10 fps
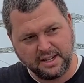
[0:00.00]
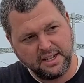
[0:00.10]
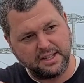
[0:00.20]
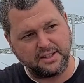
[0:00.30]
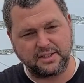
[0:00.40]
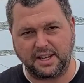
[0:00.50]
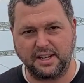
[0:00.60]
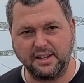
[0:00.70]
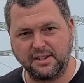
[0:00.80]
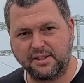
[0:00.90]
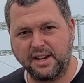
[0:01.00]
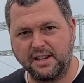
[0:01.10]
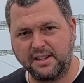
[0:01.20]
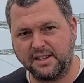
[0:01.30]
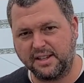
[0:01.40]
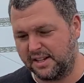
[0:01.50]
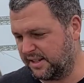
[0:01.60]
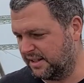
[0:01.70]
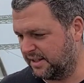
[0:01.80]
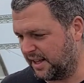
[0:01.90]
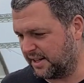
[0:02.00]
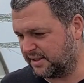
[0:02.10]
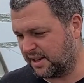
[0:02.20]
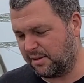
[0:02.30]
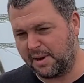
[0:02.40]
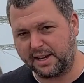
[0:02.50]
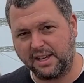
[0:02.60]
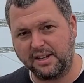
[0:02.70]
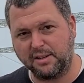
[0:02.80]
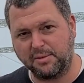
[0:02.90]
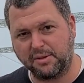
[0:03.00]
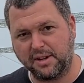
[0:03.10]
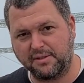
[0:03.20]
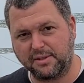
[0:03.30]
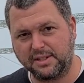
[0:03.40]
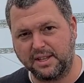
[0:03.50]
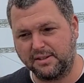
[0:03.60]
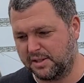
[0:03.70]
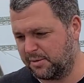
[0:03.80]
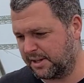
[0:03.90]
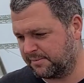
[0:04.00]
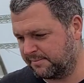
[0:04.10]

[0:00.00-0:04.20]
and then stick it in a tray and let it settle back in, and it'll be ready for sale in spring.